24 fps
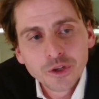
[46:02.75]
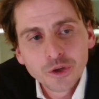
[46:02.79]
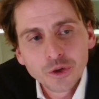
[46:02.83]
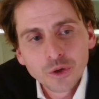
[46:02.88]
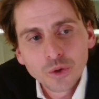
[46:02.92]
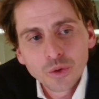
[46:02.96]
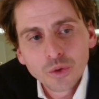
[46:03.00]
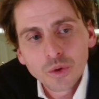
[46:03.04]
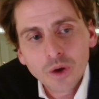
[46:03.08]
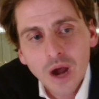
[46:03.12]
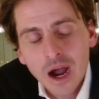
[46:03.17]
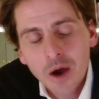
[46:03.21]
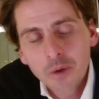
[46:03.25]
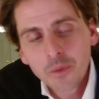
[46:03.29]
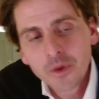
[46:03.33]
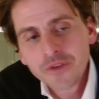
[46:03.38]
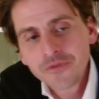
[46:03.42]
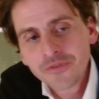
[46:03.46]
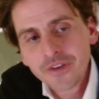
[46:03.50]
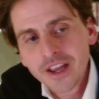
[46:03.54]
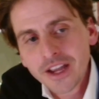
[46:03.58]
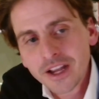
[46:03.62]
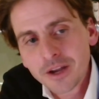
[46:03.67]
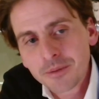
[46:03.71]
we do, how
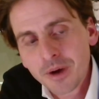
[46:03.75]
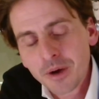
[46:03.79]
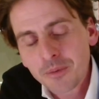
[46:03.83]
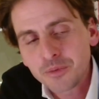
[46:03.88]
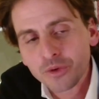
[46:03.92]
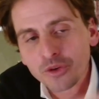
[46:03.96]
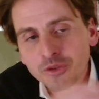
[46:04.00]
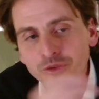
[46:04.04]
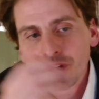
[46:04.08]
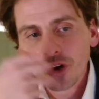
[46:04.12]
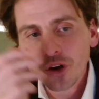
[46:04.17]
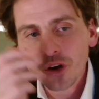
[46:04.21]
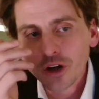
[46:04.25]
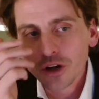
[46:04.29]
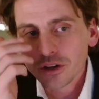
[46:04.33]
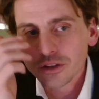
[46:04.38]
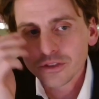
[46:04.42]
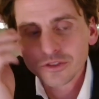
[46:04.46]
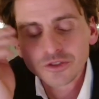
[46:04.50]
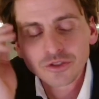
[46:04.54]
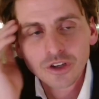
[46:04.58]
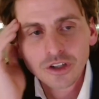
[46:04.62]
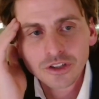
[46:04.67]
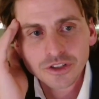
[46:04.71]
we think about portfolio
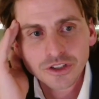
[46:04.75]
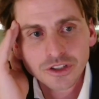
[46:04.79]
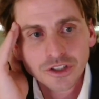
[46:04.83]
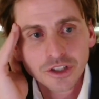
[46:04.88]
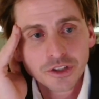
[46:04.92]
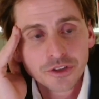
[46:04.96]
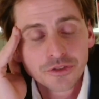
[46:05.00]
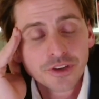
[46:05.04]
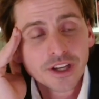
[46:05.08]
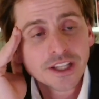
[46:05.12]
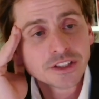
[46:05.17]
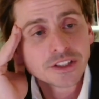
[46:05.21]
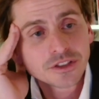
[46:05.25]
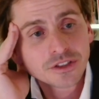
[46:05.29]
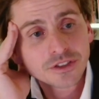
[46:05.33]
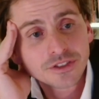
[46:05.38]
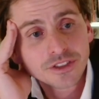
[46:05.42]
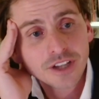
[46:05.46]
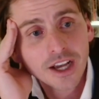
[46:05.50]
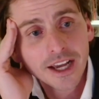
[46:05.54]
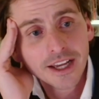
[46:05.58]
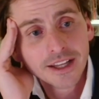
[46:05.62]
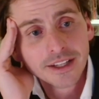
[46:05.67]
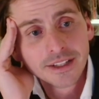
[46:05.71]
construction on the venture
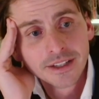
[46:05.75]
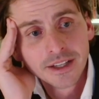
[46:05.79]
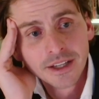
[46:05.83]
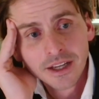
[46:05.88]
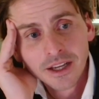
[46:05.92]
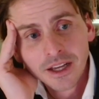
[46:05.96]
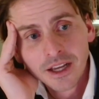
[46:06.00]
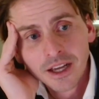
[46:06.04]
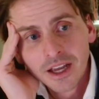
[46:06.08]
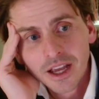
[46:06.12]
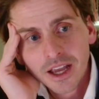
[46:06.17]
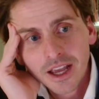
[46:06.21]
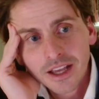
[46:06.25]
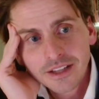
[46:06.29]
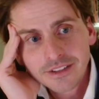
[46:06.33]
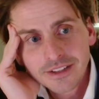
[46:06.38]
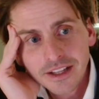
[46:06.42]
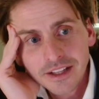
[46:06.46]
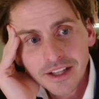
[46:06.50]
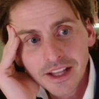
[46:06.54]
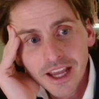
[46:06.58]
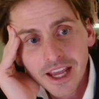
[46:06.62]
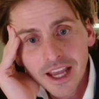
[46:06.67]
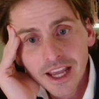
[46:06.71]
side, is
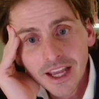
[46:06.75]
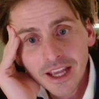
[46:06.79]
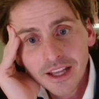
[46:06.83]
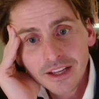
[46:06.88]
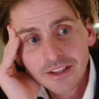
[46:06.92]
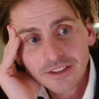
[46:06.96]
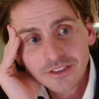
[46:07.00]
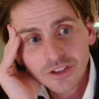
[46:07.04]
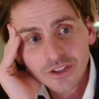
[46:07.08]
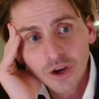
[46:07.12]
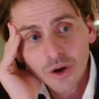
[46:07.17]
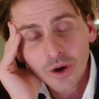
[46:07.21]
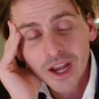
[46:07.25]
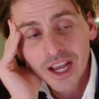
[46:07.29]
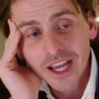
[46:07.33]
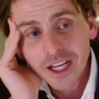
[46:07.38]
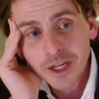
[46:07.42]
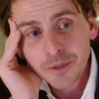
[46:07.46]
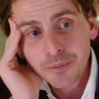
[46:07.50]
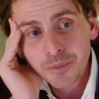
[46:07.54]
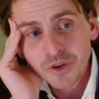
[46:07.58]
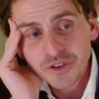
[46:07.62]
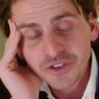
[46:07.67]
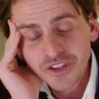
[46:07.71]
that eight so
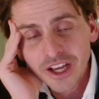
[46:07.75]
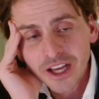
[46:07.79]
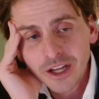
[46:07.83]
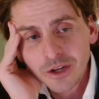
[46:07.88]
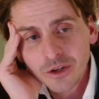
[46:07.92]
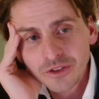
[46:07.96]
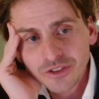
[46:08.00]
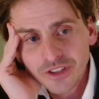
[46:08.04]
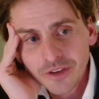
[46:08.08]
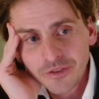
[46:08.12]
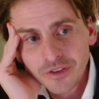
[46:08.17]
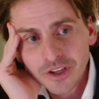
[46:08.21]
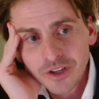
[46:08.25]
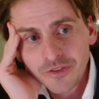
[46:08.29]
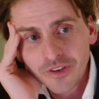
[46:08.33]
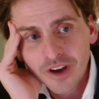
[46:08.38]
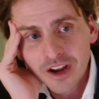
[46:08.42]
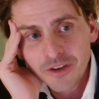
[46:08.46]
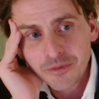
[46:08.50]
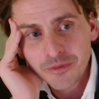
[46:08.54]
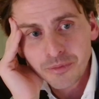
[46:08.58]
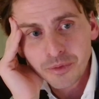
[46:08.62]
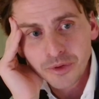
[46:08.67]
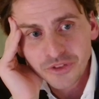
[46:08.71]
eighty percent or seventy
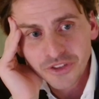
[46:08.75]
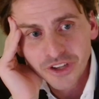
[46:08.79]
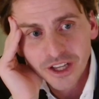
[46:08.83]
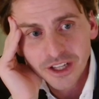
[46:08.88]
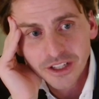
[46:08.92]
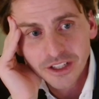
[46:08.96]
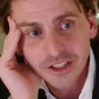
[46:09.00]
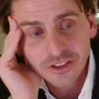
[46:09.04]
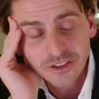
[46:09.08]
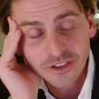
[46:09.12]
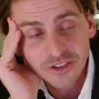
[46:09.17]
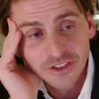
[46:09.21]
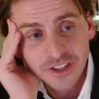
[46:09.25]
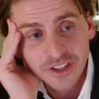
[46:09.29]
five percent is